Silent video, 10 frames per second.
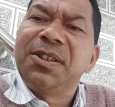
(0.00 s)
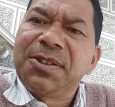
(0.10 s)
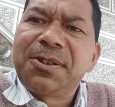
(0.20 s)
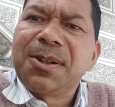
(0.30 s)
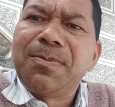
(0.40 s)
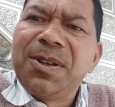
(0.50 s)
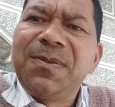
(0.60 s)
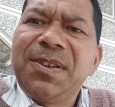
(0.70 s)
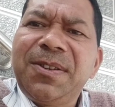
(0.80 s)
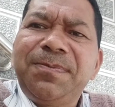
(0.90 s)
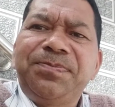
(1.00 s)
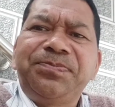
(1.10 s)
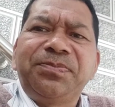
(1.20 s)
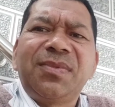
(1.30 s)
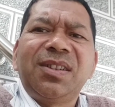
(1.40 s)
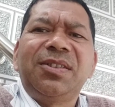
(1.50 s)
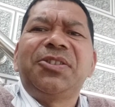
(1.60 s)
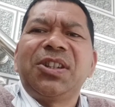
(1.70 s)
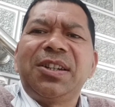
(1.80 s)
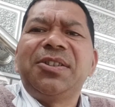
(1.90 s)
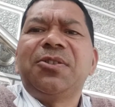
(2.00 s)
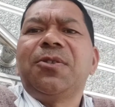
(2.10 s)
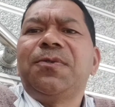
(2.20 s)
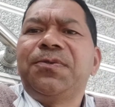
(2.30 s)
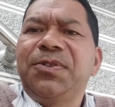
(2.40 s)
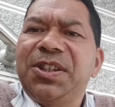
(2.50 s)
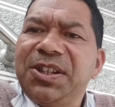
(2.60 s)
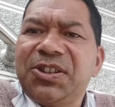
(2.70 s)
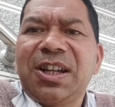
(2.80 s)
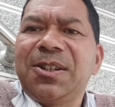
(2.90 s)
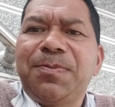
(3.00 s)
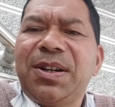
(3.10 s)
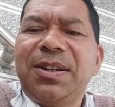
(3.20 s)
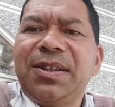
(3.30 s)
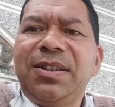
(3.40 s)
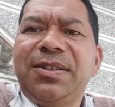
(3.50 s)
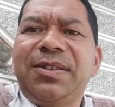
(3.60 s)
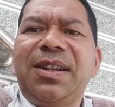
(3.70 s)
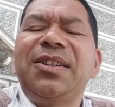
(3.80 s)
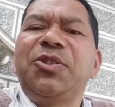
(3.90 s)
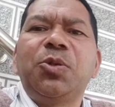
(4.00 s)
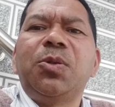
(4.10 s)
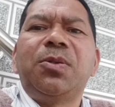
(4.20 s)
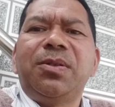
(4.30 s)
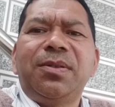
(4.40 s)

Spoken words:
system may be the charges of three charge particles, and so